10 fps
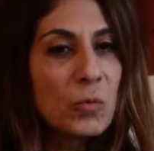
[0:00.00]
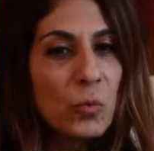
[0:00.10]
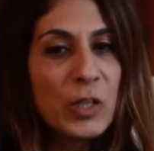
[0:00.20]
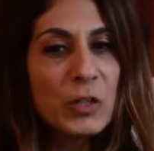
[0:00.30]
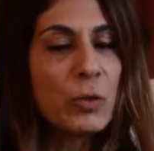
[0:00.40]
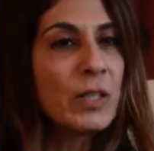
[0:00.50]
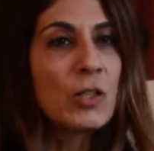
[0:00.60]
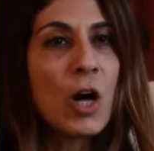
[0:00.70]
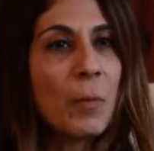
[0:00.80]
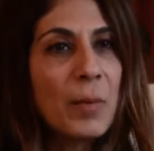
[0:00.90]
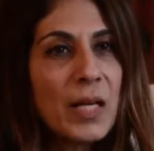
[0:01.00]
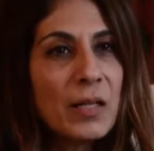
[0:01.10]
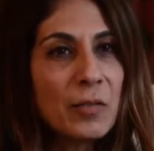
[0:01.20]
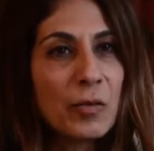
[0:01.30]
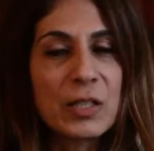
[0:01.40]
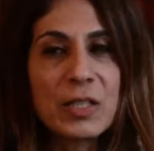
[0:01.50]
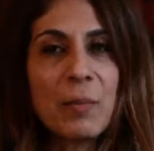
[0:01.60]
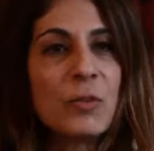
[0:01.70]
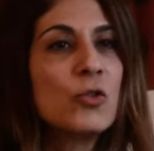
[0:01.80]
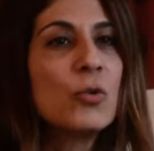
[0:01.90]
We took a topic, for
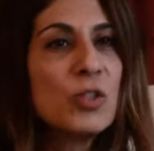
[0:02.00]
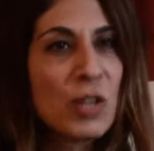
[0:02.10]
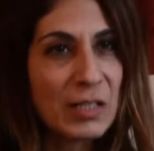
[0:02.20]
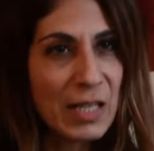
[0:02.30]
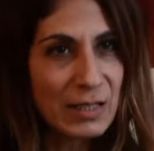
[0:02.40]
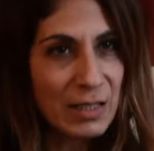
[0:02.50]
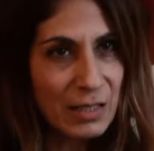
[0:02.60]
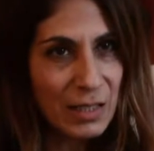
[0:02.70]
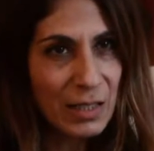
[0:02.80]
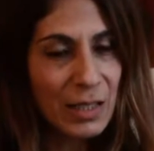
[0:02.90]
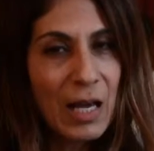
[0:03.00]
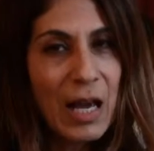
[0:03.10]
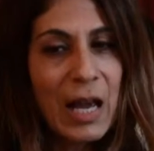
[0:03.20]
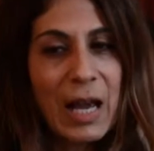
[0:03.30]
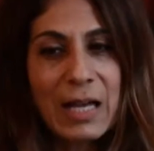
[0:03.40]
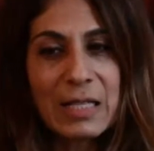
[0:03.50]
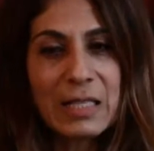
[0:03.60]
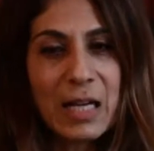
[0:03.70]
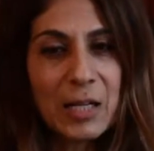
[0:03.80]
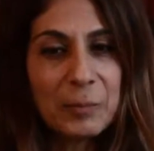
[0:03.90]
example, Jewish identity,
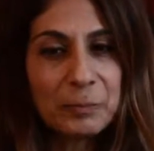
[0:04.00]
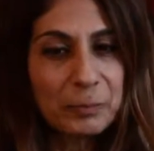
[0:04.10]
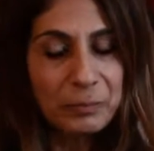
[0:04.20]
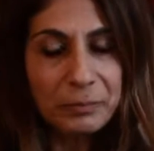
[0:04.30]
and